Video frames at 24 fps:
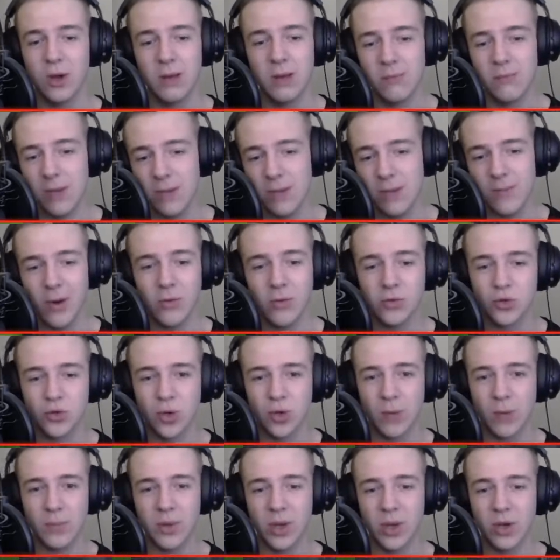Maybe I'll
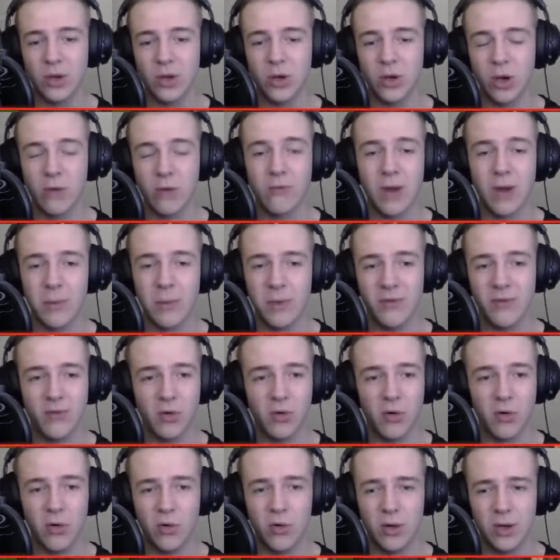drop the gun rammer
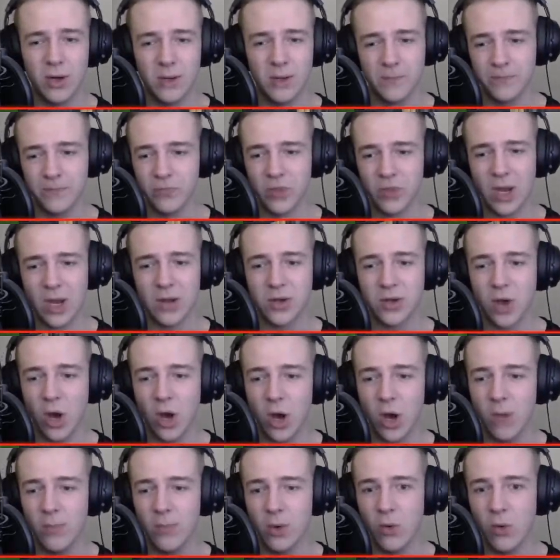for a
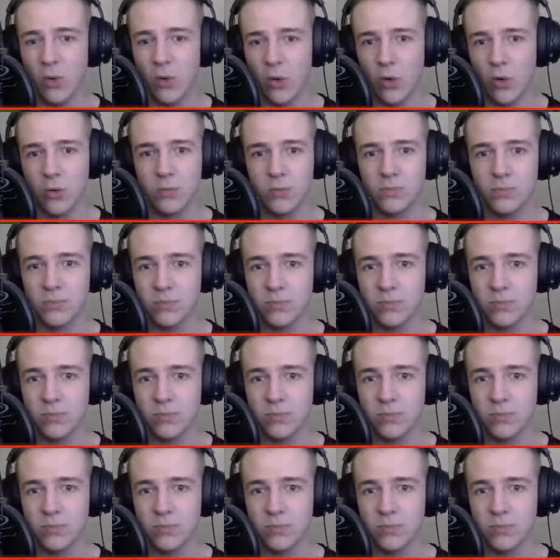turbo or